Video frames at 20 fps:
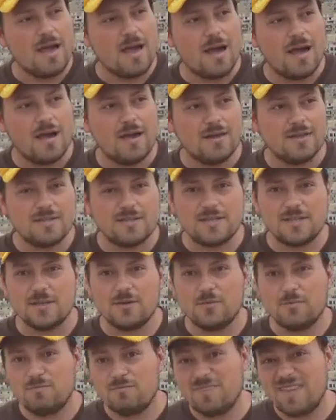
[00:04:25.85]
Uh,
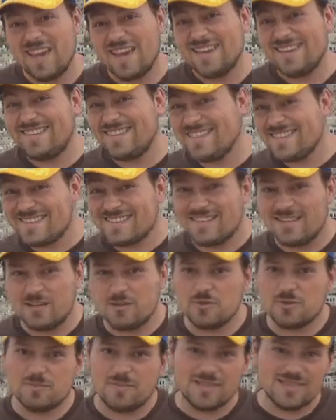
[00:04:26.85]
so yeah, it is
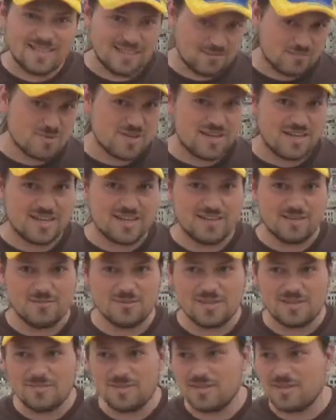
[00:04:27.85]
close, but not really
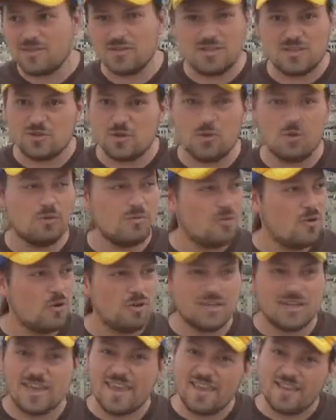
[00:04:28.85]
close. I mean, it, it's all
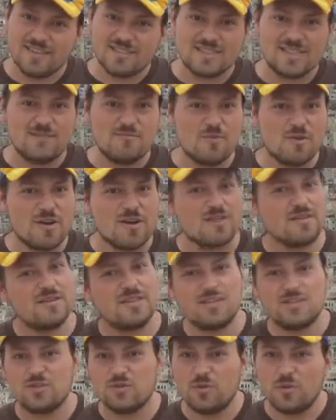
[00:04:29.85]
on a hill somewhere,
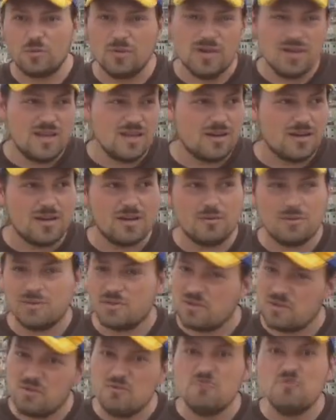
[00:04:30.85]
and it's all uh,
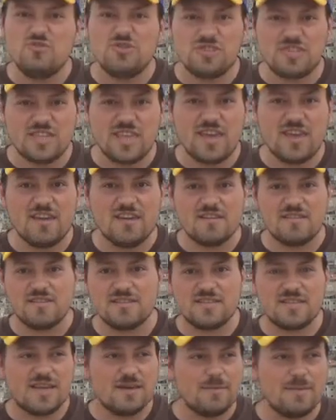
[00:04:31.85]
with huge
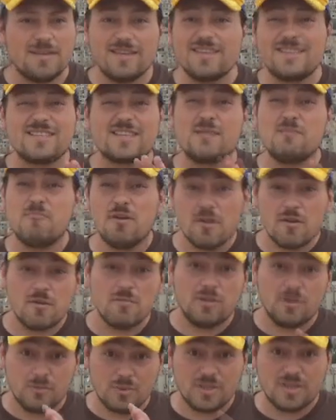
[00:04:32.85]
stairs. I mean, it's
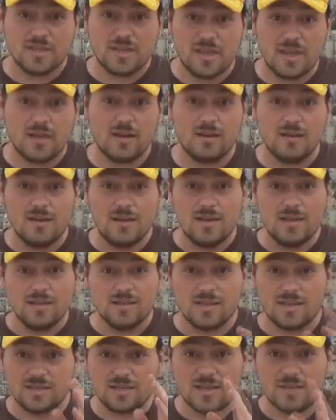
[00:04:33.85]
comparable with the hill
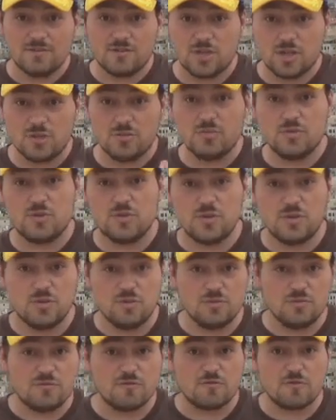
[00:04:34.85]
that I've shown to
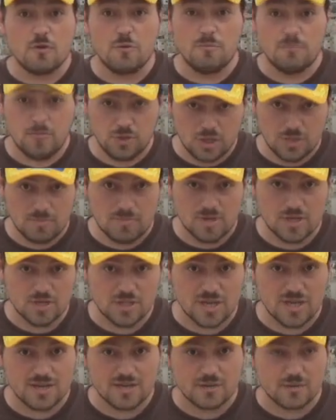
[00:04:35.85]
you from
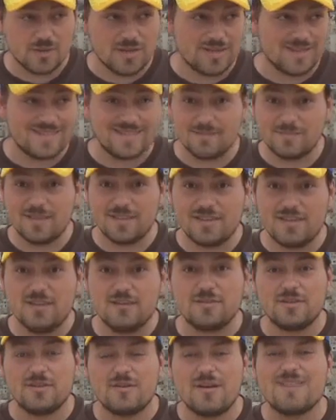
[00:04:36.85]
Budapest, Hungary, except that
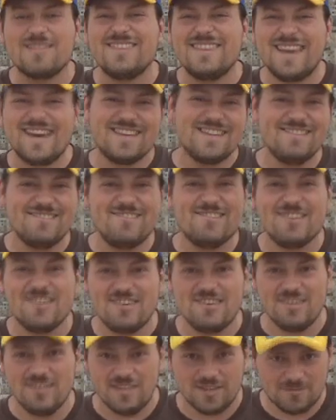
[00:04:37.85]
here there are
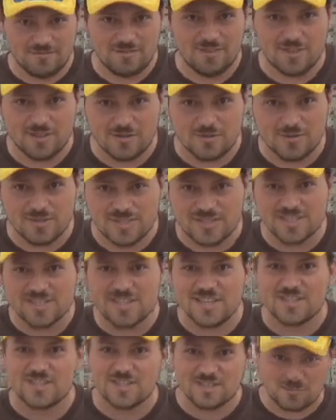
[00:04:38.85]
19 of those. It's
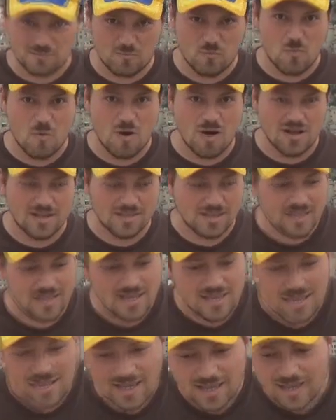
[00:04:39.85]
not just one,
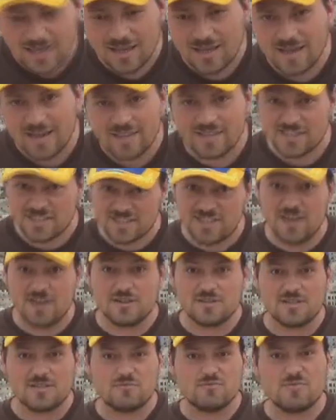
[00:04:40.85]
uh, and the
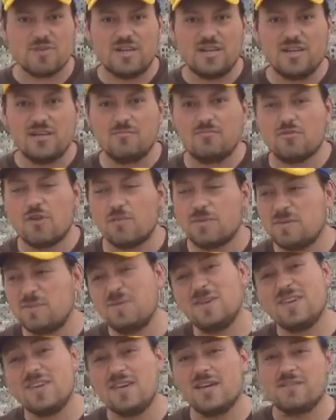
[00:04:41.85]
stairs are really abrupt.
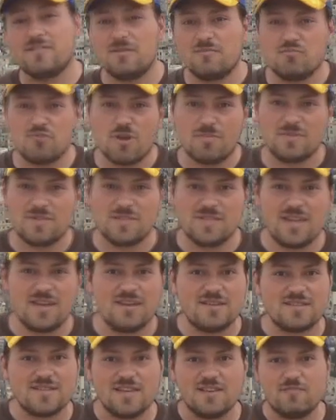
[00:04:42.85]
Speaking of abrupt
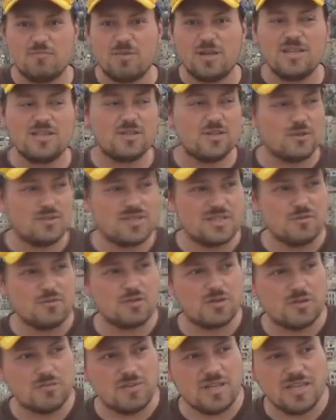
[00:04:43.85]
stairs, I've placed on
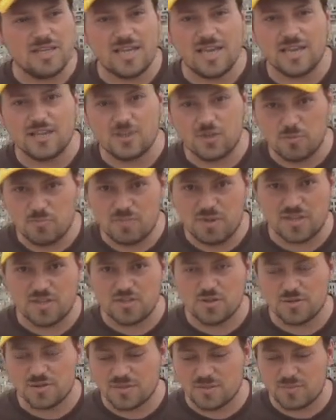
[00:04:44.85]
social media two
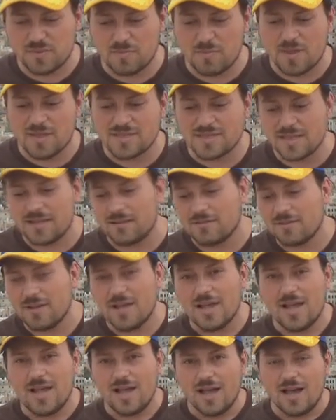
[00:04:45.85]
pictures with myself
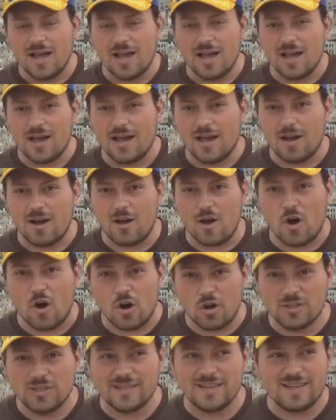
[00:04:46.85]
uh,
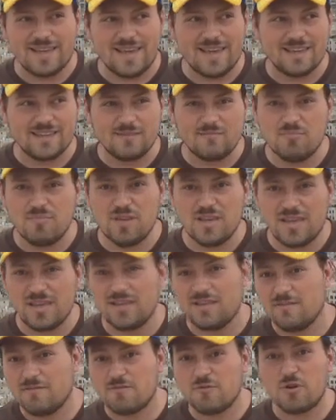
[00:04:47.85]
on and
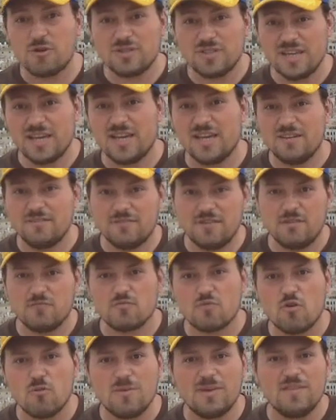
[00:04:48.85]
in the front of the
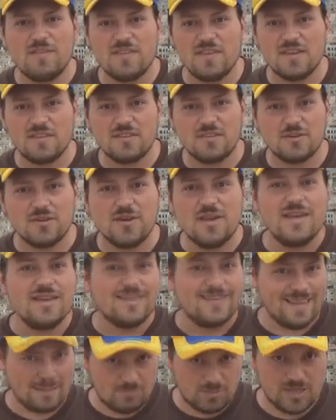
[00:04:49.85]
Roman Theater.
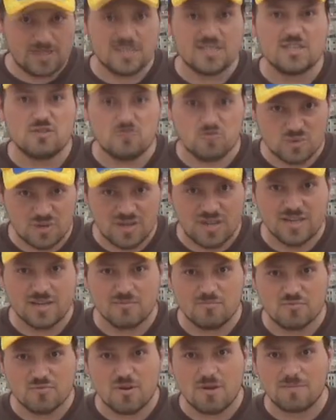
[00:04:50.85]
That place is really
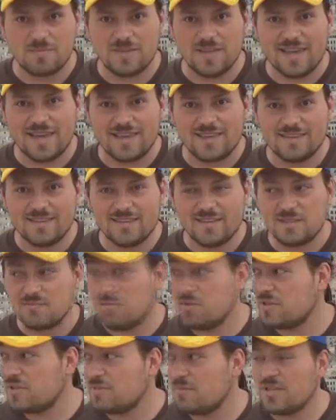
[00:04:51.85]
abrupt and it's
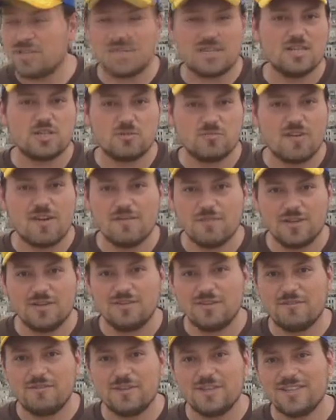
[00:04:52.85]
basically survival
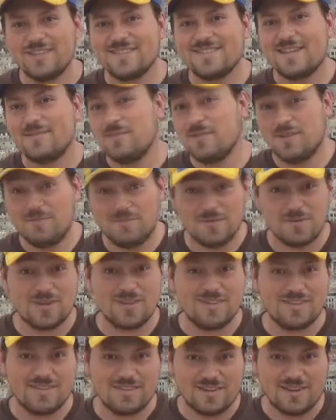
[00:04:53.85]
of the fittest. I mean, if you
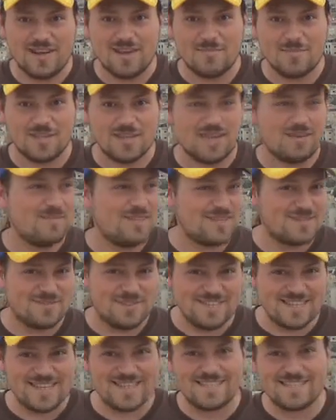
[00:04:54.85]
can climb it up, that's
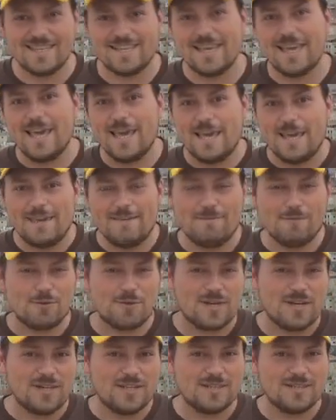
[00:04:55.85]
fantastic. If you
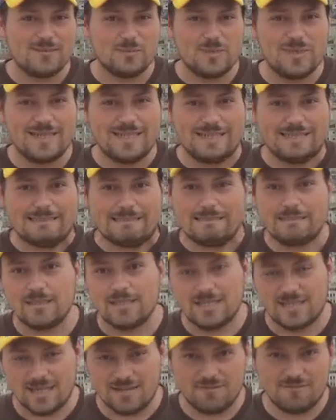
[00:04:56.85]
can't, well,
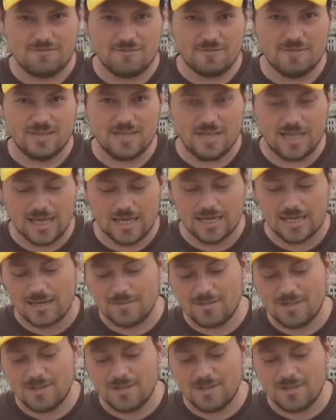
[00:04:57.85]
tough luck.